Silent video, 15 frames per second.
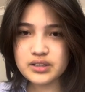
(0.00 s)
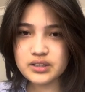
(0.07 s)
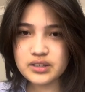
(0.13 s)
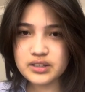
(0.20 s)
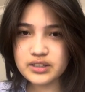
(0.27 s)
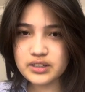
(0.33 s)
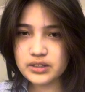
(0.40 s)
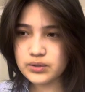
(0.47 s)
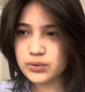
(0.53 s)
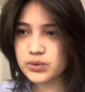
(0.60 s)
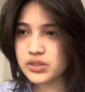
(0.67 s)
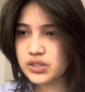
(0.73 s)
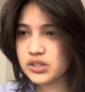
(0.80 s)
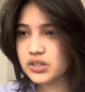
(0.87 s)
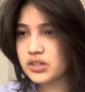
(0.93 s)

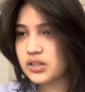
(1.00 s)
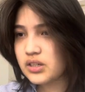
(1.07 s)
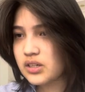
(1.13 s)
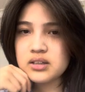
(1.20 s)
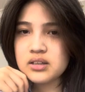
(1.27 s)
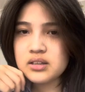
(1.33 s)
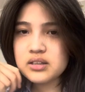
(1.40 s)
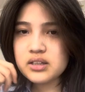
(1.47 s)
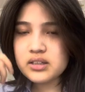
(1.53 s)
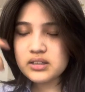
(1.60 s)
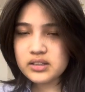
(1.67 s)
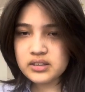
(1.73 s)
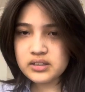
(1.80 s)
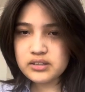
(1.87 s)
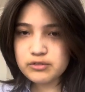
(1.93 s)
used. And
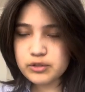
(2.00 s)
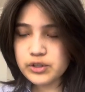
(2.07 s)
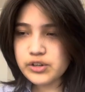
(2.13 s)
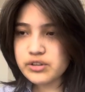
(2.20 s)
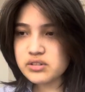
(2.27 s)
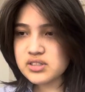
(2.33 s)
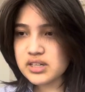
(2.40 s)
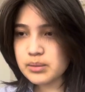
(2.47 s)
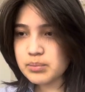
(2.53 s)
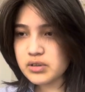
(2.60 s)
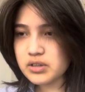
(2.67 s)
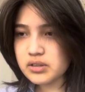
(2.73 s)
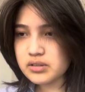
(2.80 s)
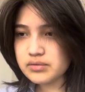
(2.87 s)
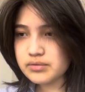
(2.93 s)
then the fourth type
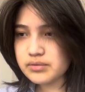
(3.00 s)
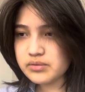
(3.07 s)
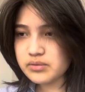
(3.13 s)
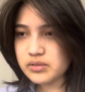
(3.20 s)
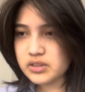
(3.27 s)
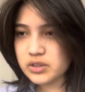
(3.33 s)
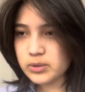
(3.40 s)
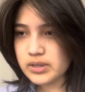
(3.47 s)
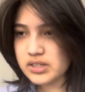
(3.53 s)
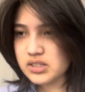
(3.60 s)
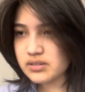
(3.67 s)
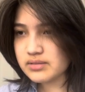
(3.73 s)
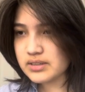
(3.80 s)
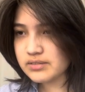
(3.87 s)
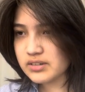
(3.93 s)
of
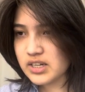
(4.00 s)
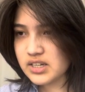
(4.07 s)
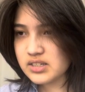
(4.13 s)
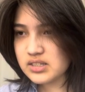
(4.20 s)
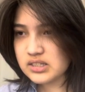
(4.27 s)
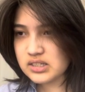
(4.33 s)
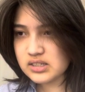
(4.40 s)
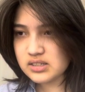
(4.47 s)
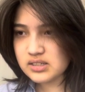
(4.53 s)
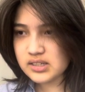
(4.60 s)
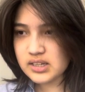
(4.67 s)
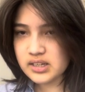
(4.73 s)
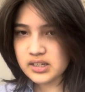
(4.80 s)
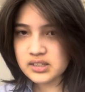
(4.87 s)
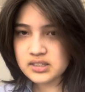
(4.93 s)
cohesive device is
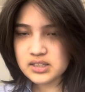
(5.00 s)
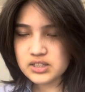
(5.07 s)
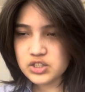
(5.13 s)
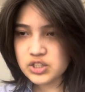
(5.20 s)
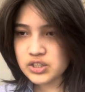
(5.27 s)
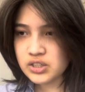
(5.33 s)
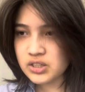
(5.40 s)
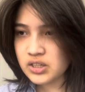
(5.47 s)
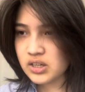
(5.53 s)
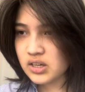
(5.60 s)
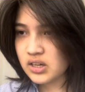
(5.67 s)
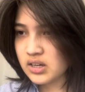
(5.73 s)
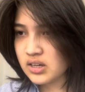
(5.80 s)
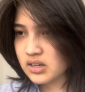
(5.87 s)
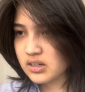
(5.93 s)
a condition,
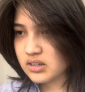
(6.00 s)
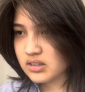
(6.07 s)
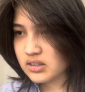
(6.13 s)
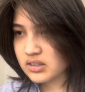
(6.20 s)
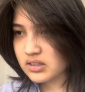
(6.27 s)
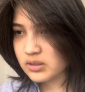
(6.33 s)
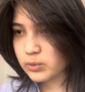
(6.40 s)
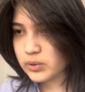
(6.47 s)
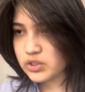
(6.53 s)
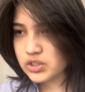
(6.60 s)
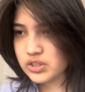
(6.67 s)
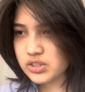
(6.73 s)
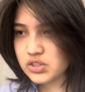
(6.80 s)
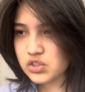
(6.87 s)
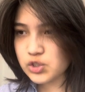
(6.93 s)
which
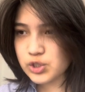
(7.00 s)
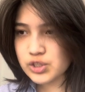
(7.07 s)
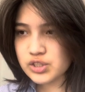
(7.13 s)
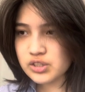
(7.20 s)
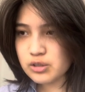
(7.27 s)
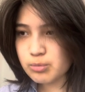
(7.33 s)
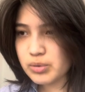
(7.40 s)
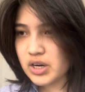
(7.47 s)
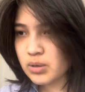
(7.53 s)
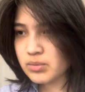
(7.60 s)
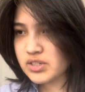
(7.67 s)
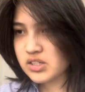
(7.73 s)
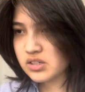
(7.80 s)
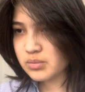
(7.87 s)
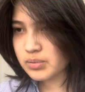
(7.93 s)
is just a
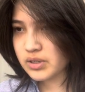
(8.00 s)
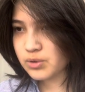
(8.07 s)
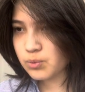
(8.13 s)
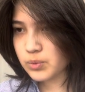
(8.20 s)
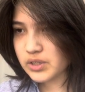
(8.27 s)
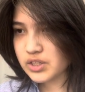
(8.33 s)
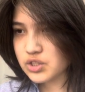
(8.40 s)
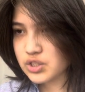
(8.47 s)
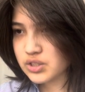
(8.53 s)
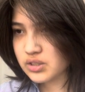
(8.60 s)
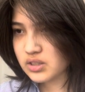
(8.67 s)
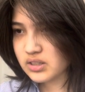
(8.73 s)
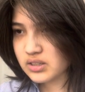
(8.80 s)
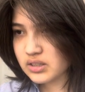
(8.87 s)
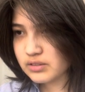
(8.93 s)
premise upon which
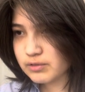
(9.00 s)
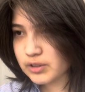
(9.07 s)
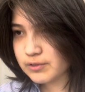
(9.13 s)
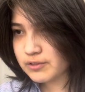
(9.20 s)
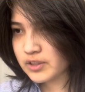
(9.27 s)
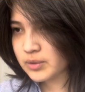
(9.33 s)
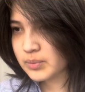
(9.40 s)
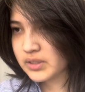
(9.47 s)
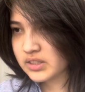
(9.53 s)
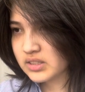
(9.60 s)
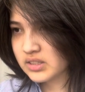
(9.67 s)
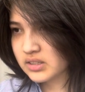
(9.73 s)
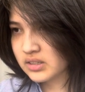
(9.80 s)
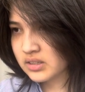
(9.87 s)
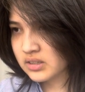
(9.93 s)
the
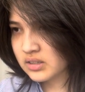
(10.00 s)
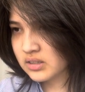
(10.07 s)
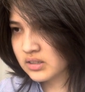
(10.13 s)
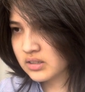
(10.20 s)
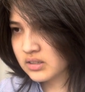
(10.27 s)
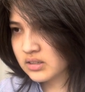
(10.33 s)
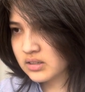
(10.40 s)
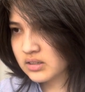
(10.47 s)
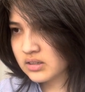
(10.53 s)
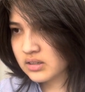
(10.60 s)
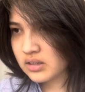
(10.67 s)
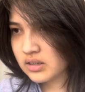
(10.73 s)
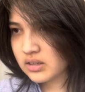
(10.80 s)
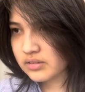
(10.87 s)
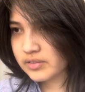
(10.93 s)
fulfillment
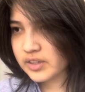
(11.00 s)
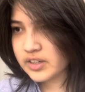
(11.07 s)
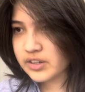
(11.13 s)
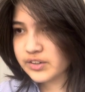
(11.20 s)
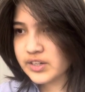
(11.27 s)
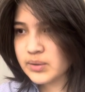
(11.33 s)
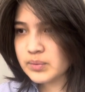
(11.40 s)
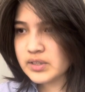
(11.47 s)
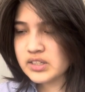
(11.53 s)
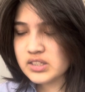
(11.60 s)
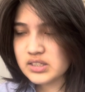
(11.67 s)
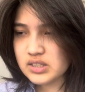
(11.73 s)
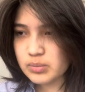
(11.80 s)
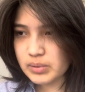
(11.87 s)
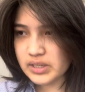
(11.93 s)
of an
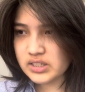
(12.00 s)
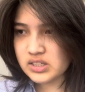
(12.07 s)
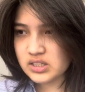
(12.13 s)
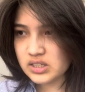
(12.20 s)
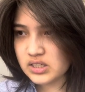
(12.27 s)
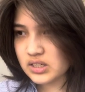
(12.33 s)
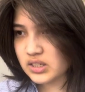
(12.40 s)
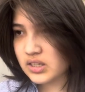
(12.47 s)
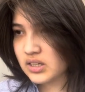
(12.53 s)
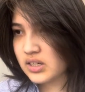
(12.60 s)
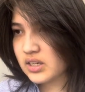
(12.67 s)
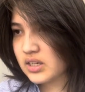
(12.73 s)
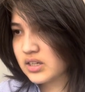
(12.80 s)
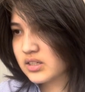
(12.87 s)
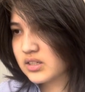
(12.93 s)
agreement depends on.
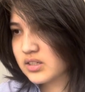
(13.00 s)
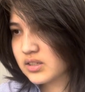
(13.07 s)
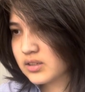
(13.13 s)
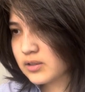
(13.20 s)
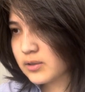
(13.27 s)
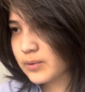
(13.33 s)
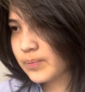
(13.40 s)
So